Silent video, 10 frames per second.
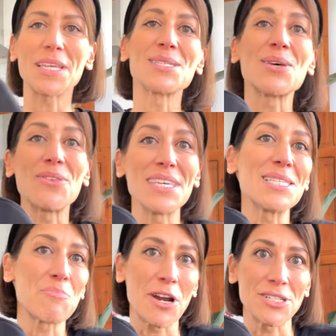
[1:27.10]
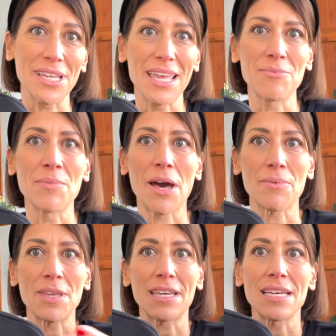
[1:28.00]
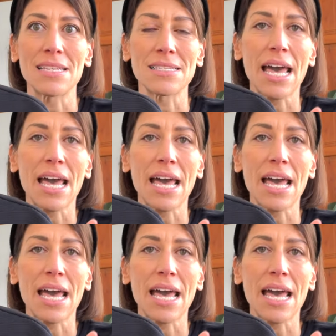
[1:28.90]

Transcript: So this project came about because I